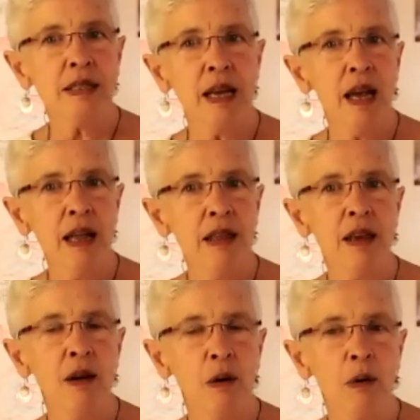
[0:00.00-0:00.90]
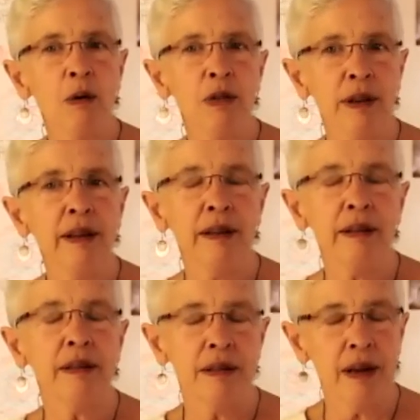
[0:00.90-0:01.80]
say the earth
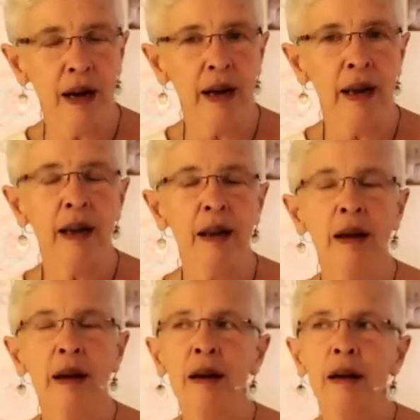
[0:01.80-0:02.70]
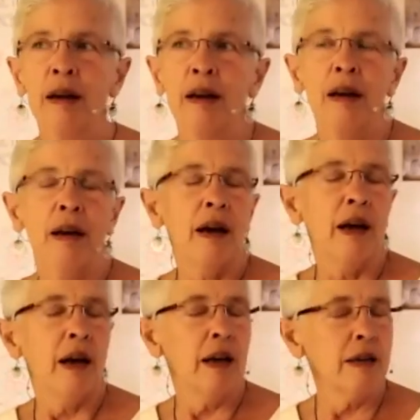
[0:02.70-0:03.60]
is dying.
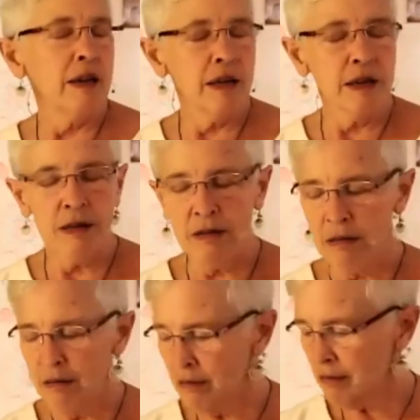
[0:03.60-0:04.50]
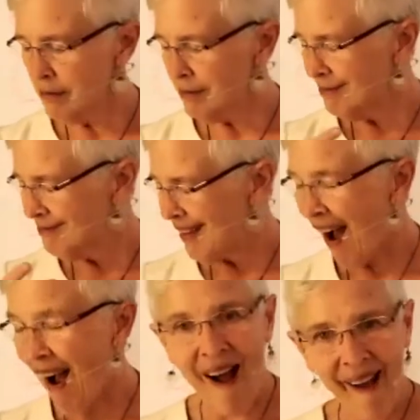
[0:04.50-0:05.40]
And
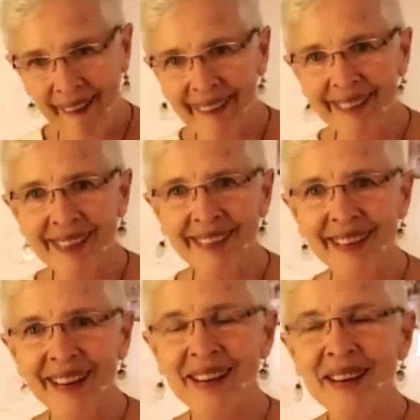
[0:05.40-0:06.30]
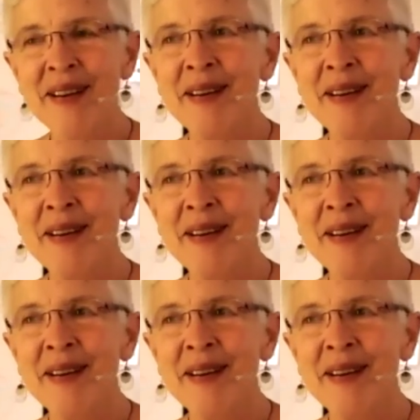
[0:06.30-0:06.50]
I can see it.